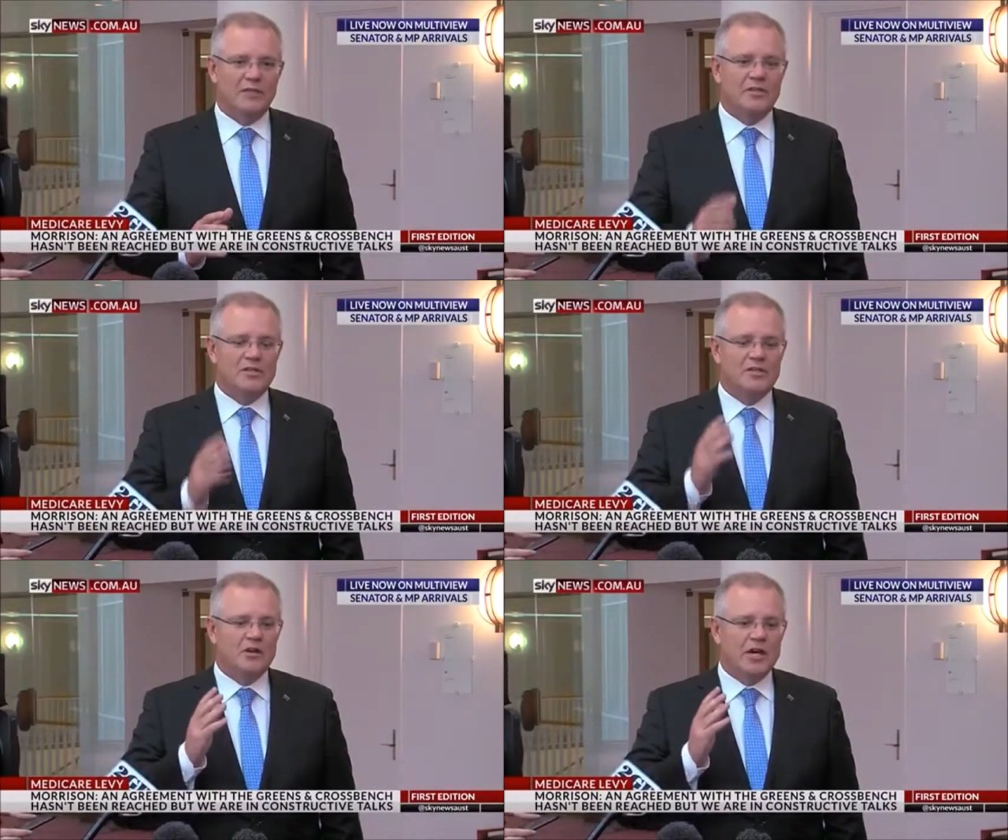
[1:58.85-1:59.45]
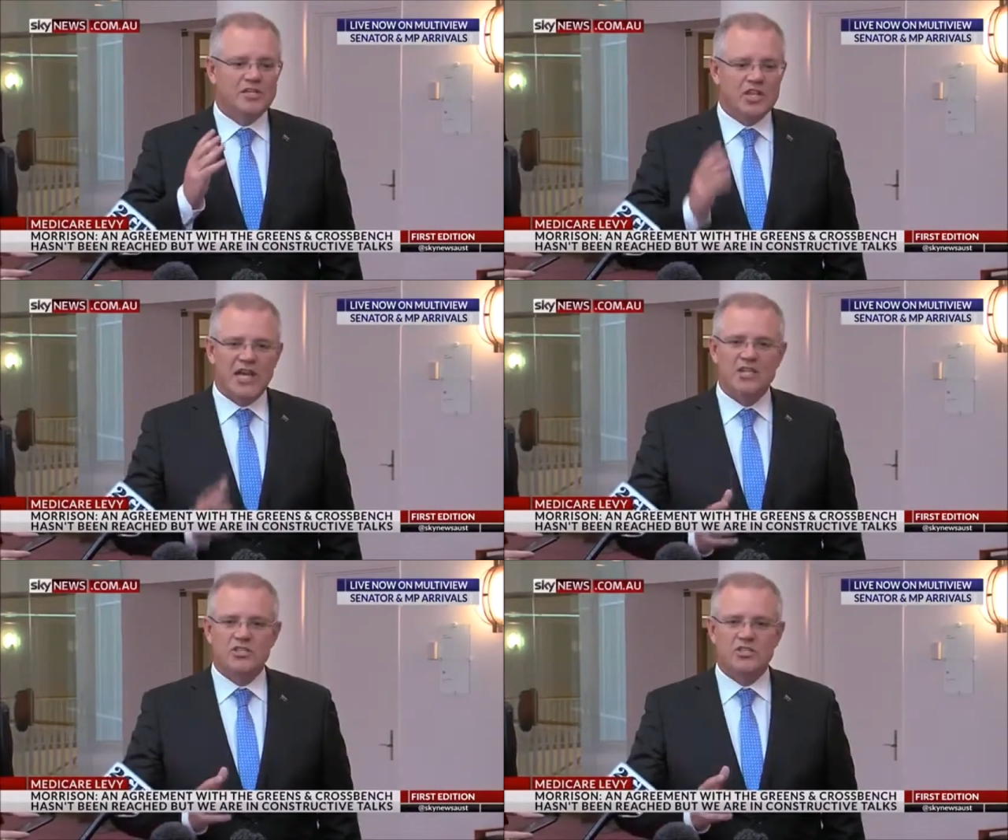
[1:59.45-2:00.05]
I mean, this guy
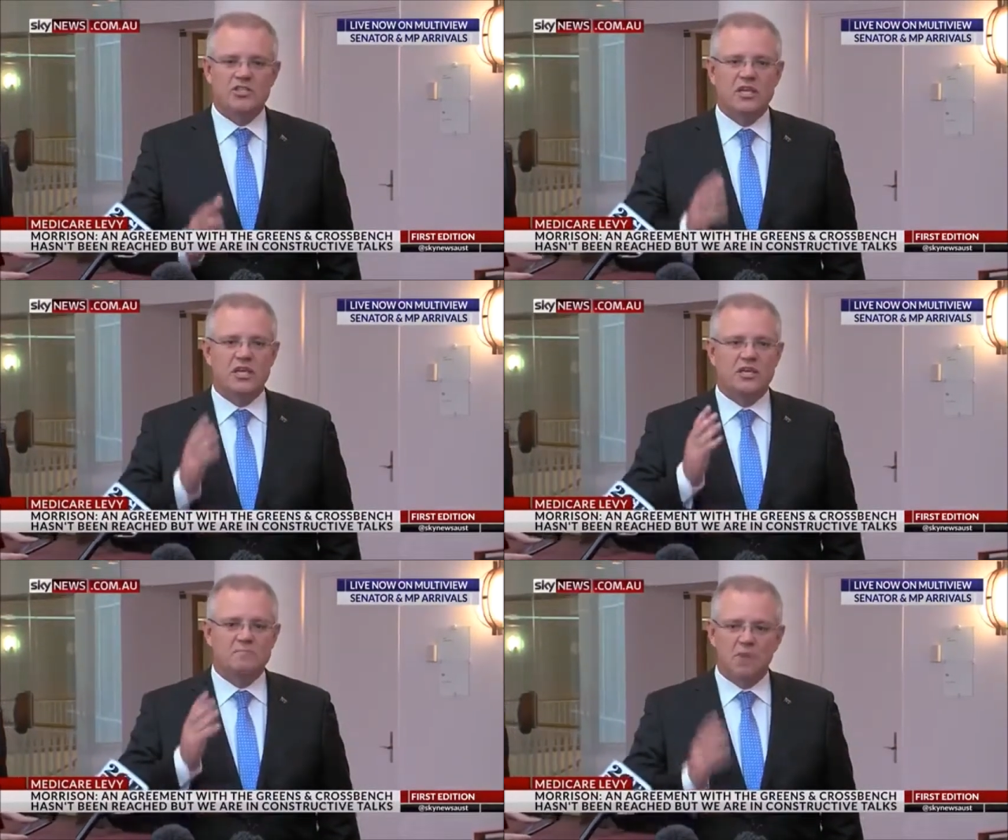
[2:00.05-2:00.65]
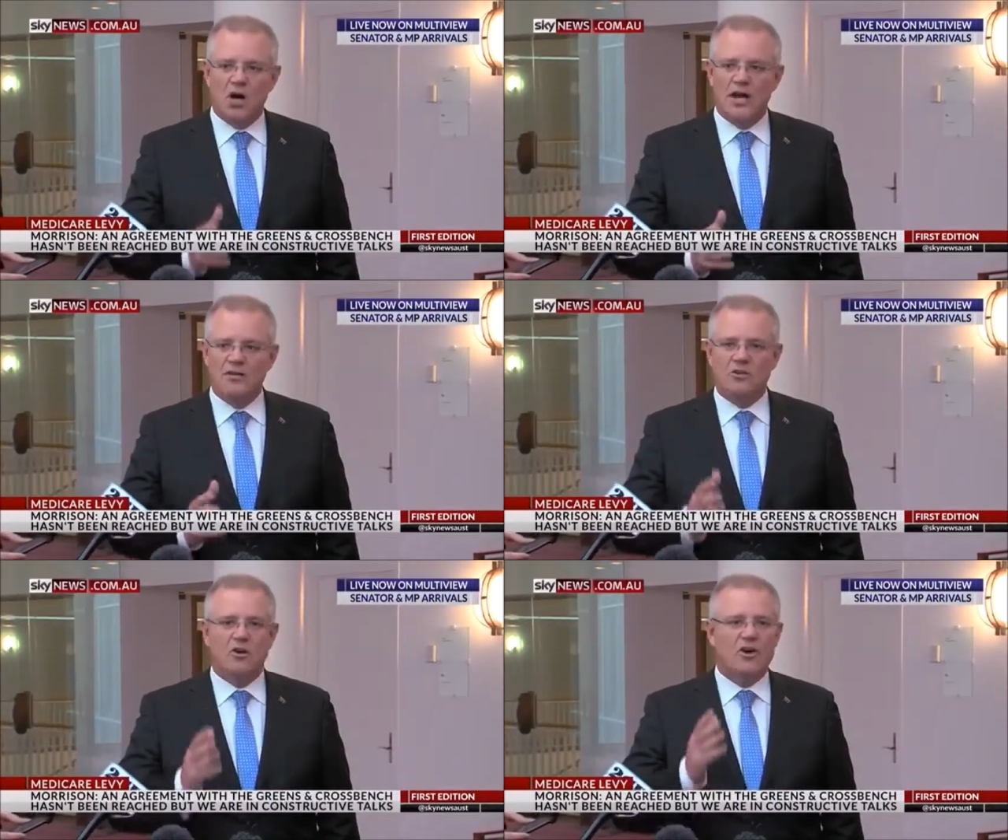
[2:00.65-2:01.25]
changes his
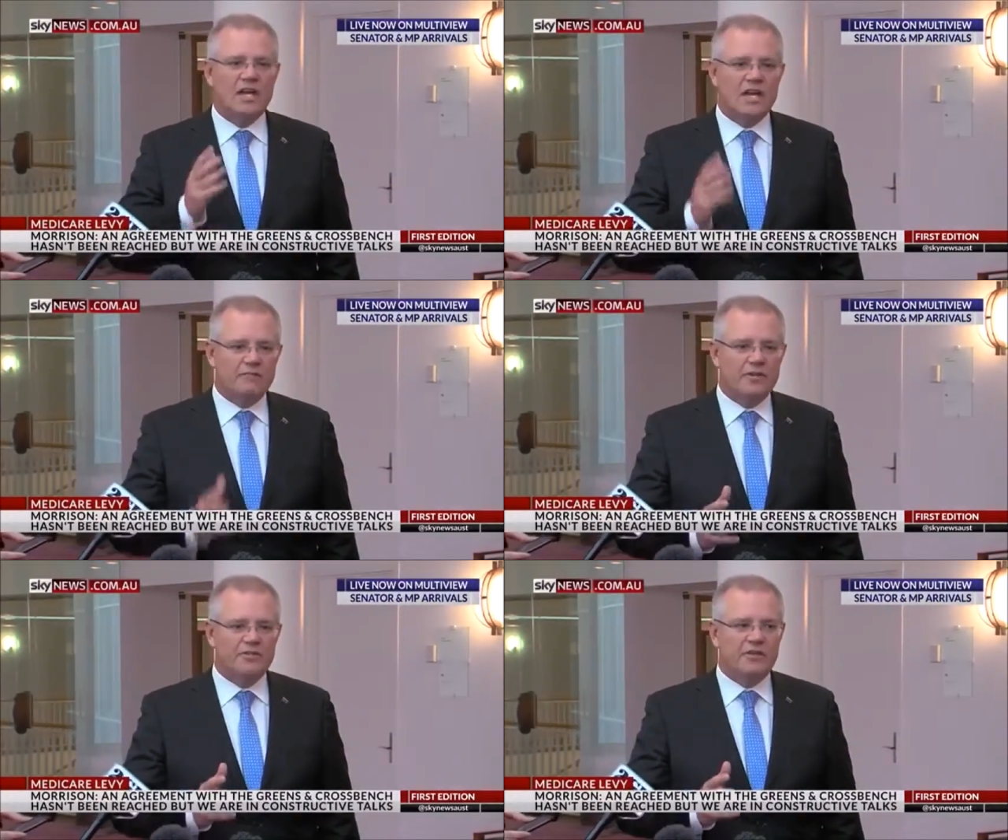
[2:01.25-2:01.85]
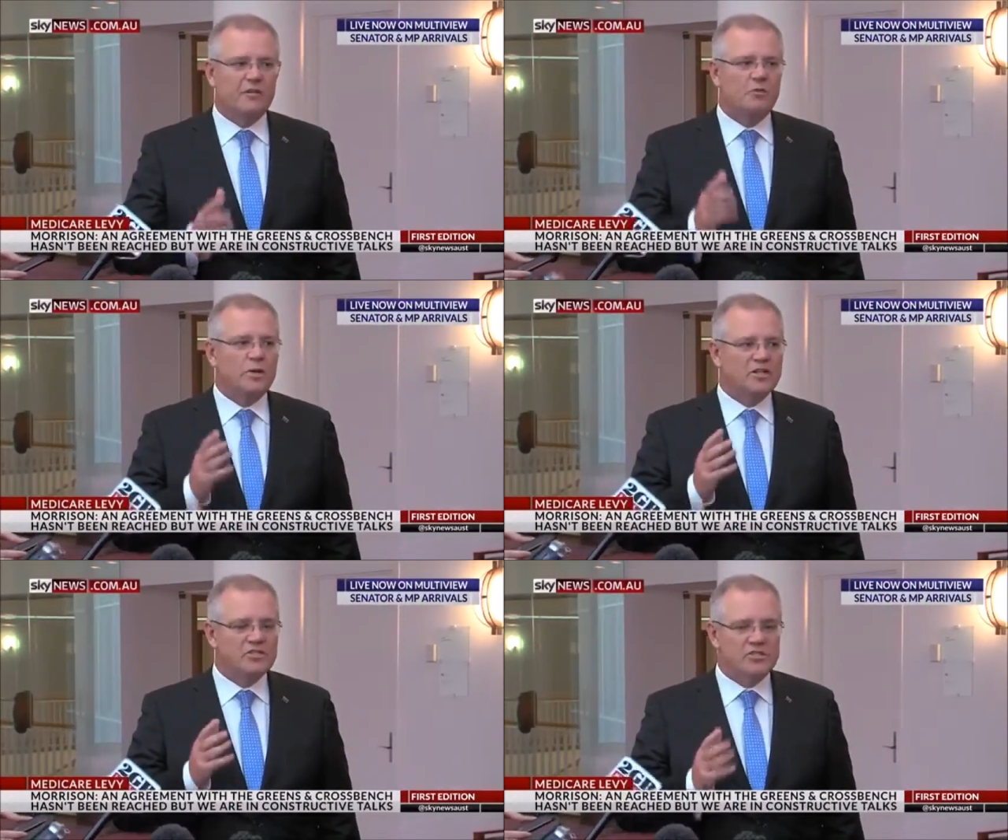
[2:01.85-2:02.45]
mind on everything
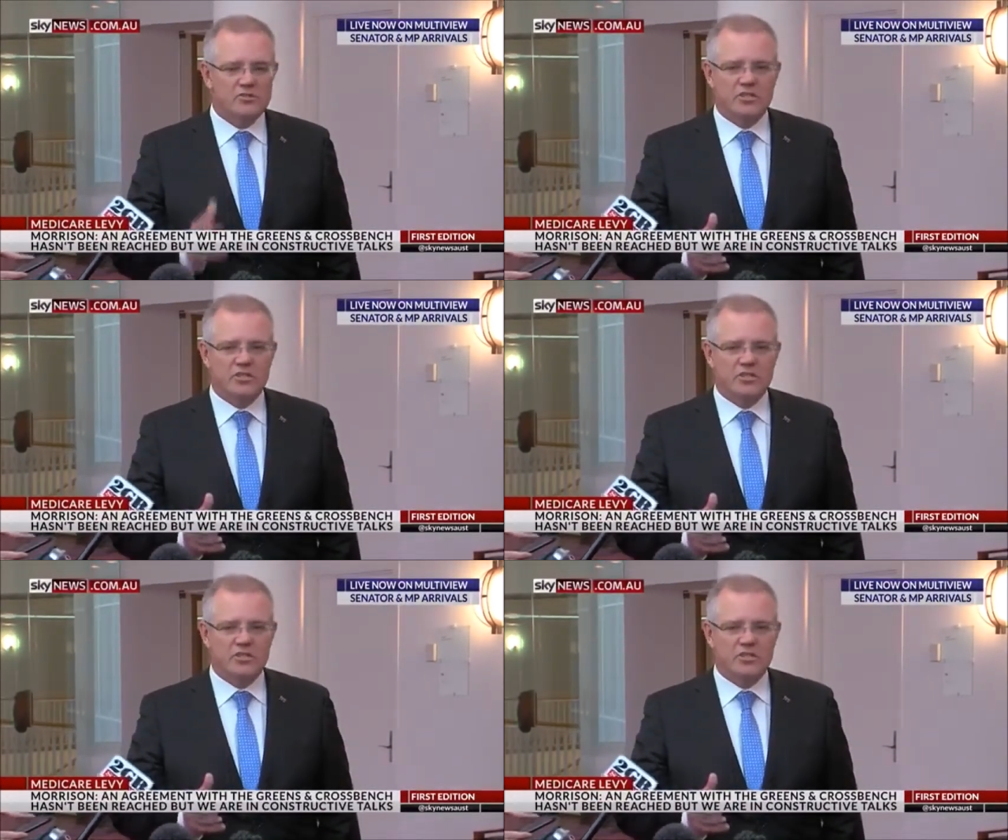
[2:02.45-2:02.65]
when it